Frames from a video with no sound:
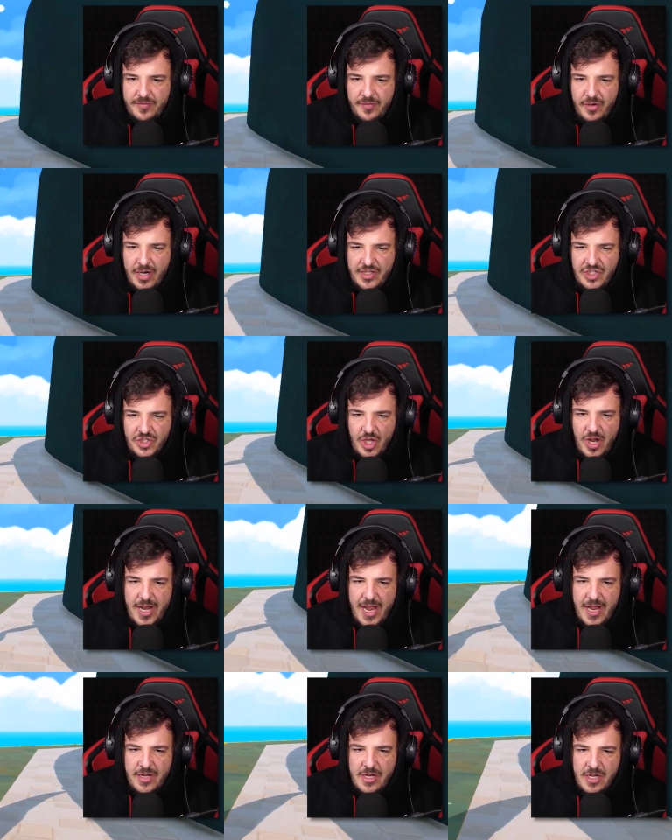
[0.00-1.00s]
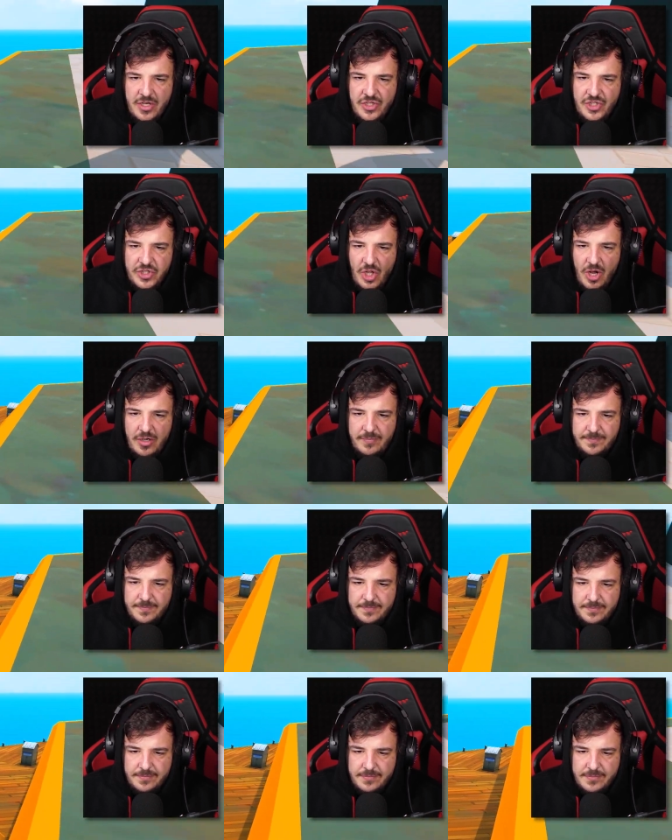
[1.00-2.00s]
All right, slow down. Slow.
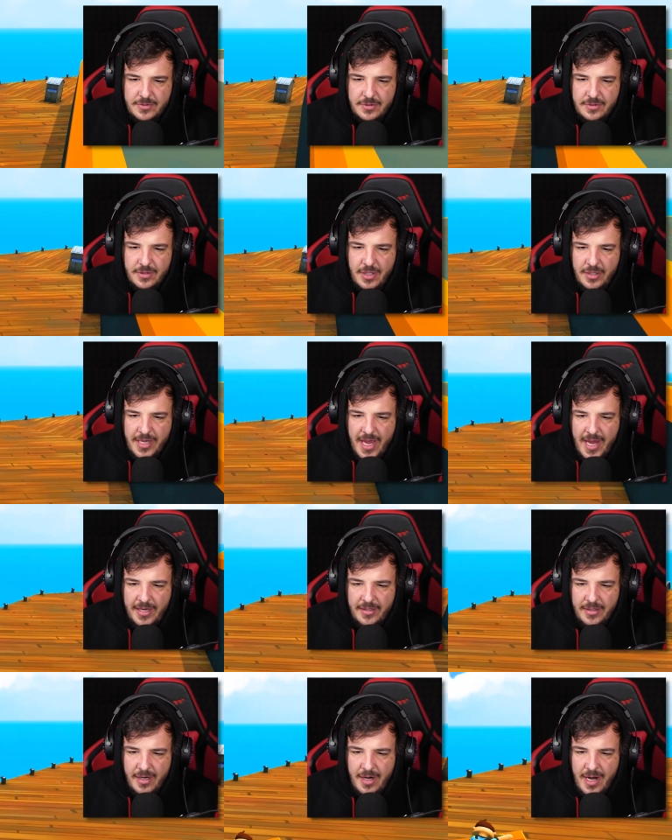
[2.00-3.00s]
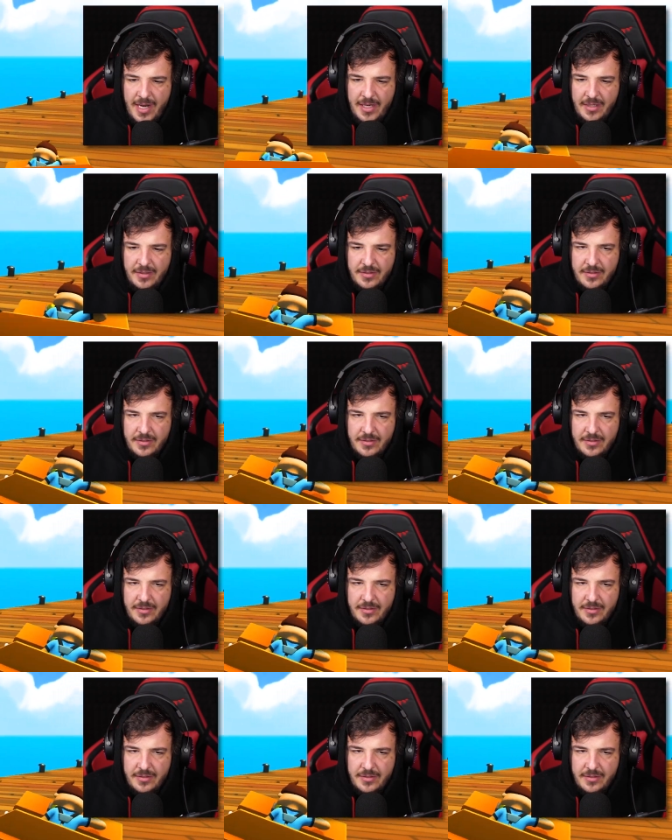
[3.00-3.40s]
Okay. All right.